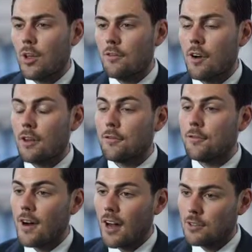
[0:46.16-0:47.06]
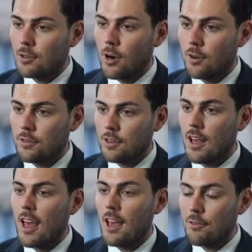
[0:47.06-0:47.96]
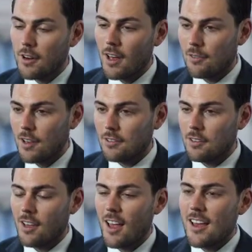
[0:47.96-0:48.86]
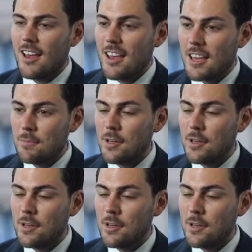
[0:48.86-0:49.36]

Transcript: we find far too often everyday investors, in